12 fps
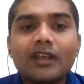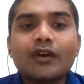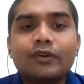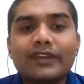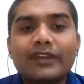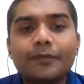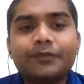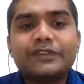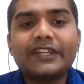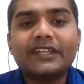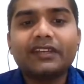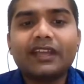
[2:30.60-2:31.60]
We
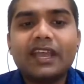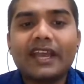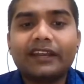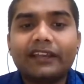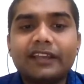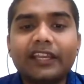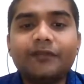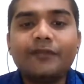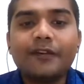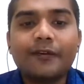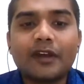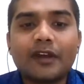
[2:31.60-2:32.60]
obtain an
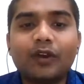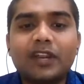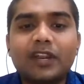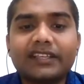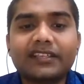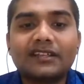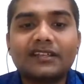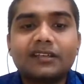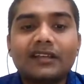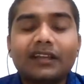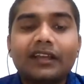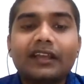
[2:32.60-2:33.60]
inf
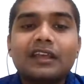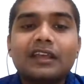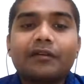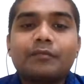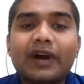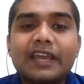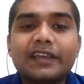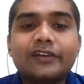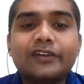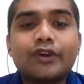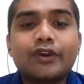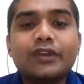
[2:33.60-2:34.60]
formulation by
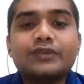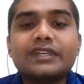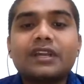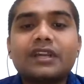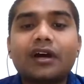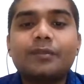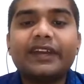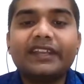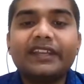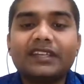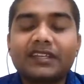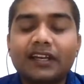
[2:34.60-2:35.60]
introducing a
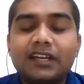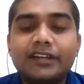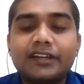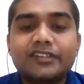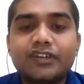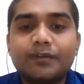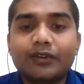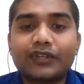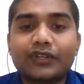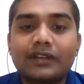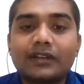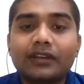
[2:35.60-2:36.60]
variational
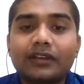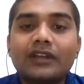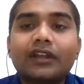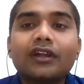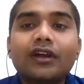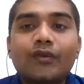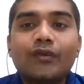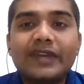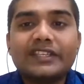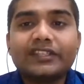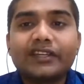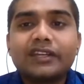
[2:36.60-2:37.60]
distribution,
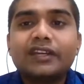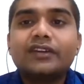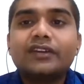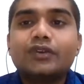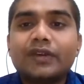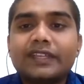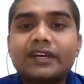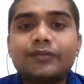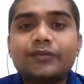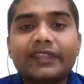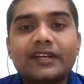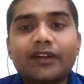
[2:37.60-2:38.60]
which, together
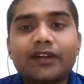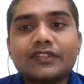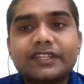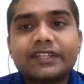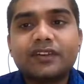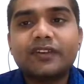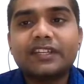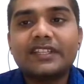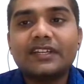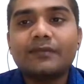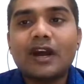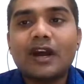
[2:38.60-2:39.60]
with the
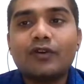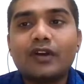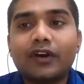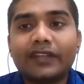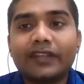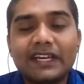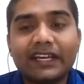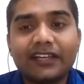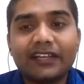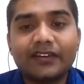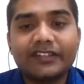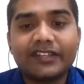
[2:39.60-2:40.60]
Donsker-Verdhan bound on KL
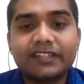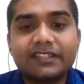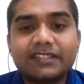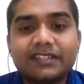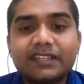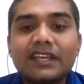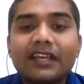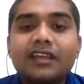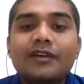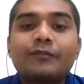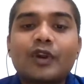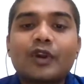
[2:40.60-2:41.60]
divergence,
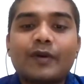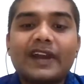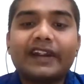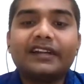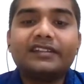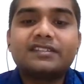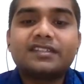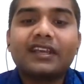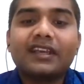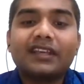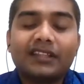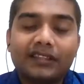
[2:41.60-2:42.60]
provides
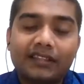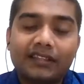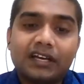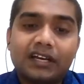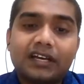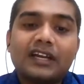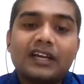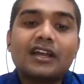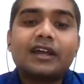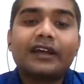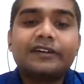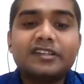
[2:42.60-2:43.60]
the
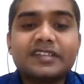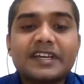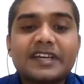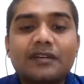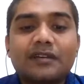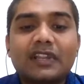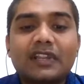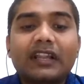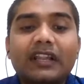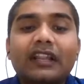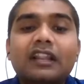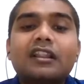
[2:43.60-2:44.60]

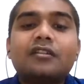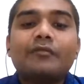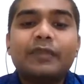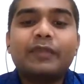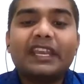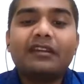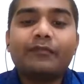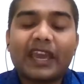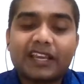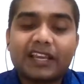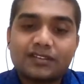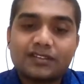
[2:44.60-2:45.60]
desirable
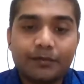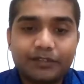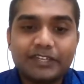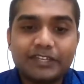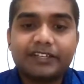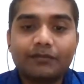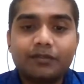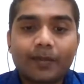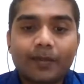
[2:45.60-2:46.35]
min-max objective.